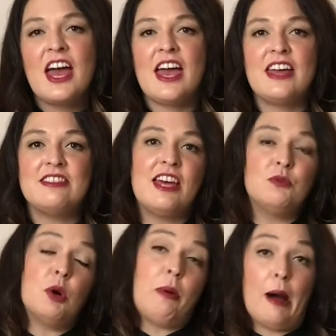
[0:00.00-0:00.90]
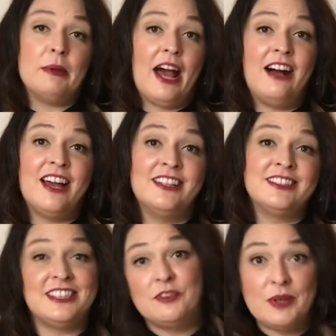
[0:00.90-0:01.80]
and then we'll pop it out and
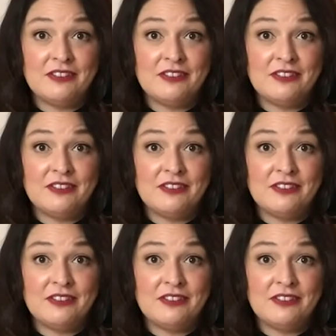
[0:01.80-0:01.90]
see if we have